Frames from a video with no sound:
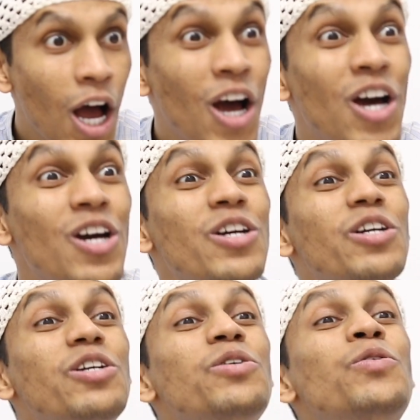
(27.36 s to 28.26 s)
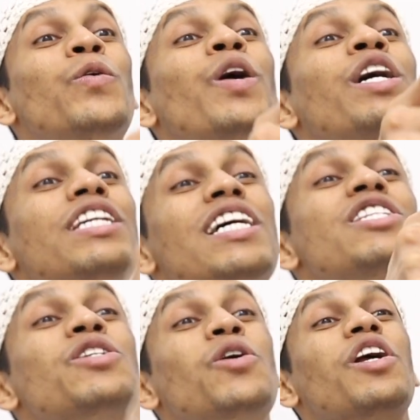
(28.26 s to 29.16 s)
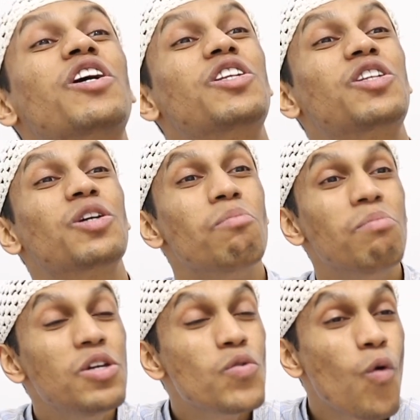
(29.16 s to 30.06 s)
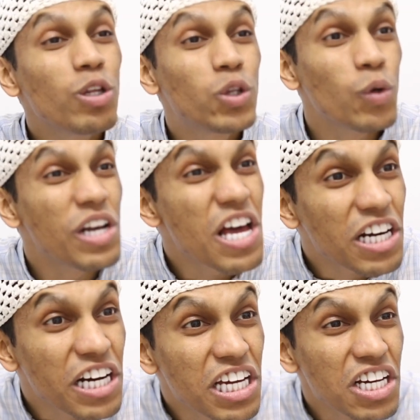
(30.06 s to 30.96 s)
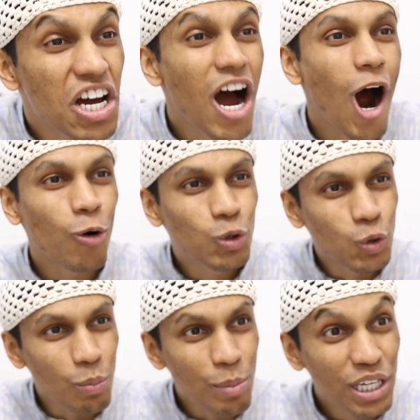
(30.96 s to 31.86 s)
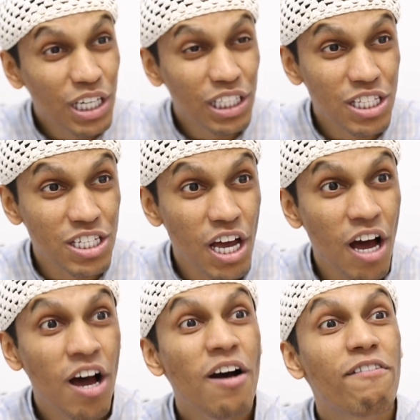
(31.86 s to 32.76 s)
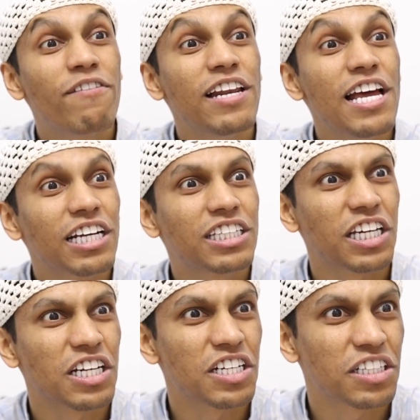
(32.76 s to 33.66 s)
Aywa, yes, correct. Me want to learning how to make it the flirting.